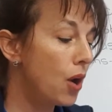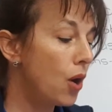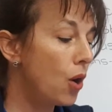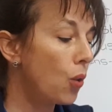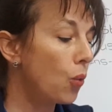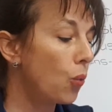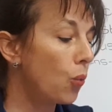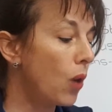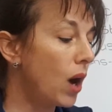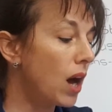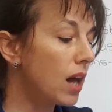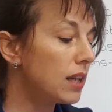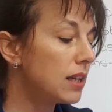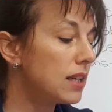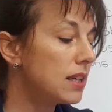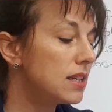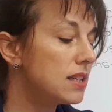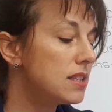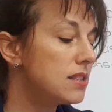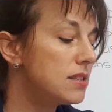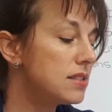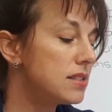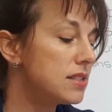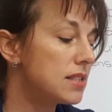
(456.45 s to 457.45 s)
while an
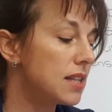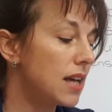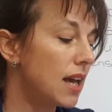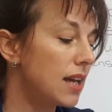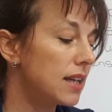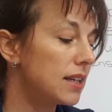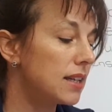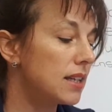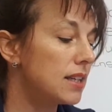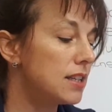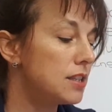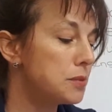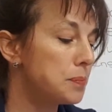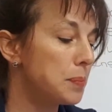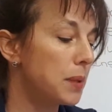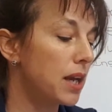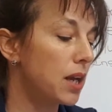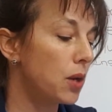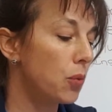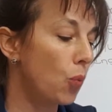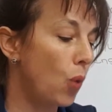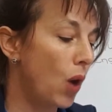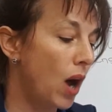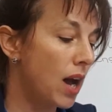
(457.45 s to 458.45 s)
estate is
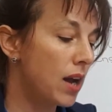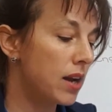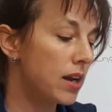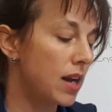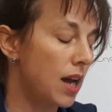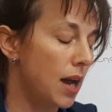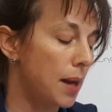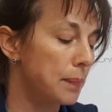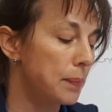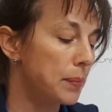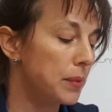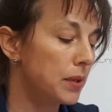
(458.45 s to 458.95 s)
being wound up,